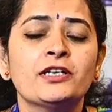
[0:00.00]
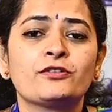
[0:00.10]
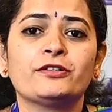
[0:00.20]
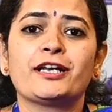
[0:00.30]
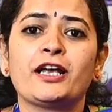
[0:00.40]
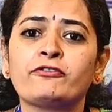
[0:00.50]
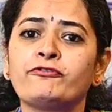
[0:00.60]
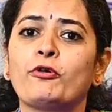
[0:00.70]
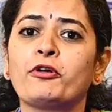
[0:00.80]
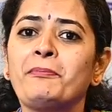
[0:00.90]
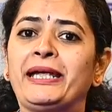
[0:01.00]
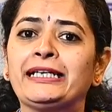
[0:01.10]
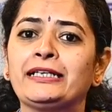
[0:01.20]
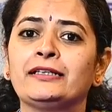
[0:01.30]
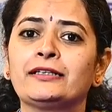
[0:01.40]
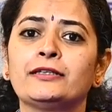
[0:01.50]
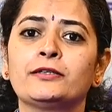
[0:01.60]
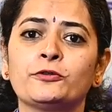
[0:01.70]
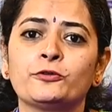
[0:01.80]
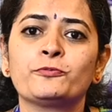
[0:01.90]
So there are four main clinical
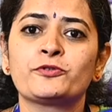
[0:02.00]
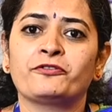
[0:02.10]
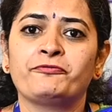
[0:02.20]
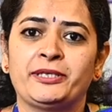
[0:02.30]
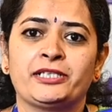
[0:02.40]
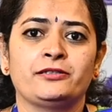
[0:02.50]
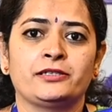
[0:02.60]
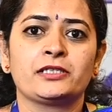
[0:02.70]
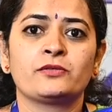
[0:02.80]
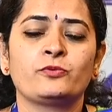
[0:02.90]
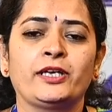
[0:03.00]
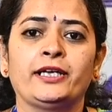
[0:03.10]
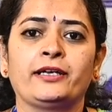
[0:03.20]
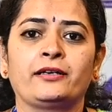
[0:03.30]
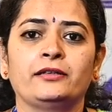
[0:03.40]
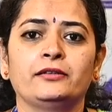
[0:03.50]
groups of patients where